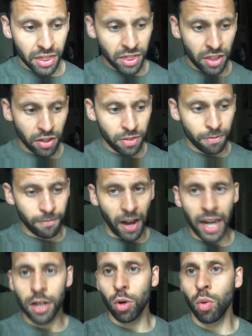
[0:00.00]
The
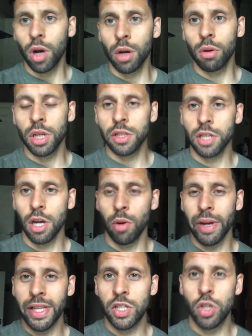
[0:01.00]
final one I wanted to go
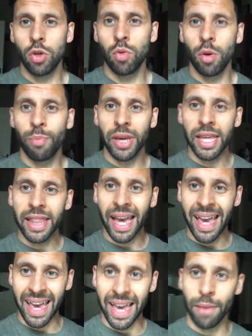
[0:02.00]
into will be the
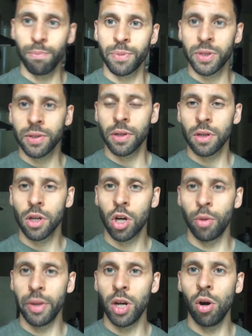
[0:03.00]
hips
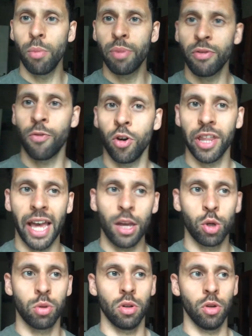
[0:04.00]
coming up before the
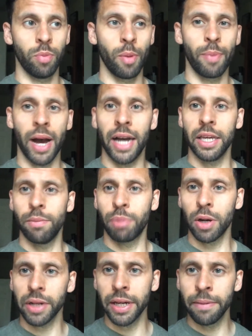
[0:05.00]
actual upper part of your
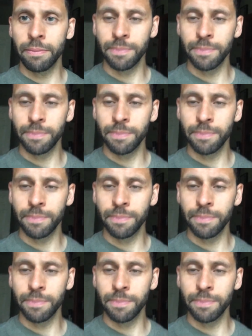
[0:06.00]
body.